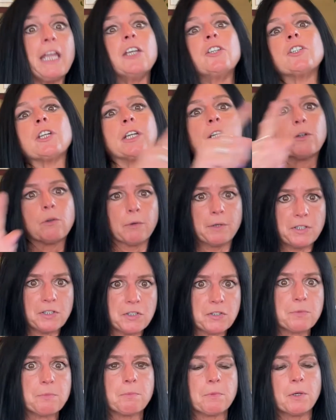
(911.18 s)

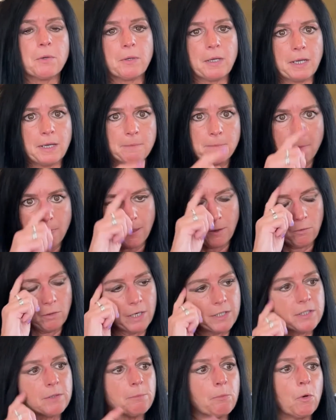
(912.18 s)
increase, okay,
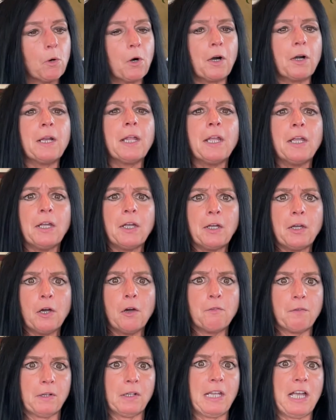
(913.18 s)
across the board
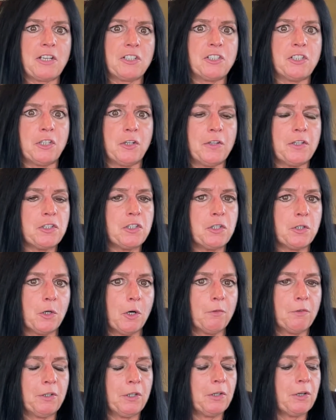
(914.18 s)
over the last year. These are
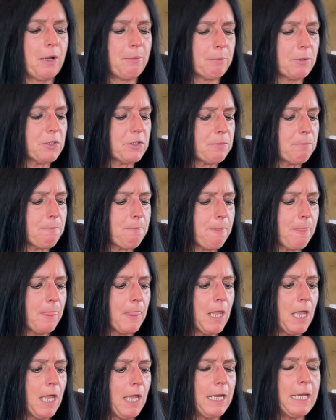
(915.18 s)
year-over-year numbers.
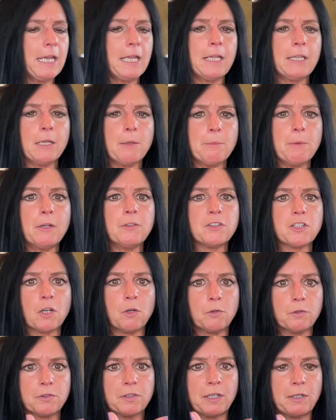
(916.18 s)
And
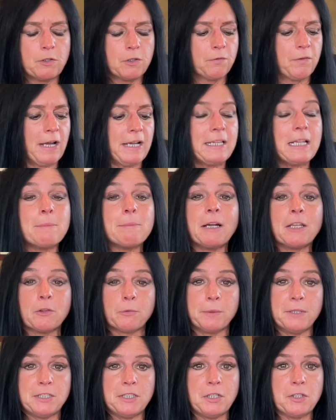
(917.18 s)
so to divide that by
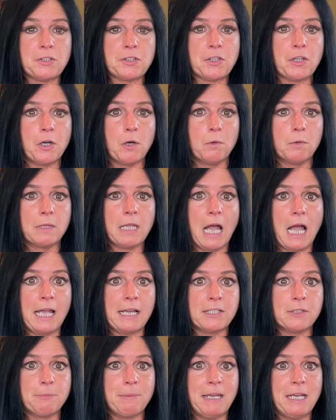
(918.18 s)
3 tiers, though, the
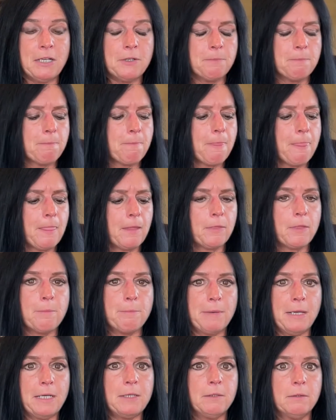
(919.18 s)
highest paid, the
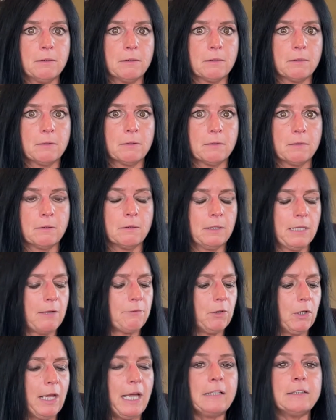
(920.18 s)
mid
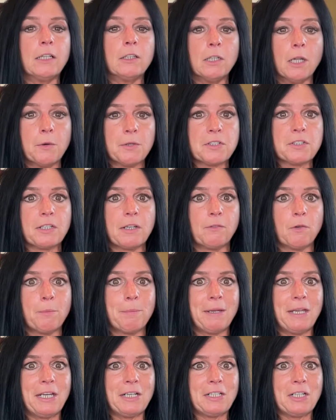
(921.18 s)
level, and the lowest level
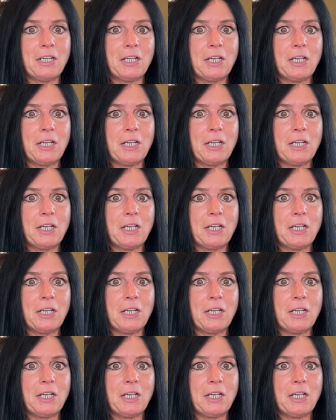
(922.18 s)
paid.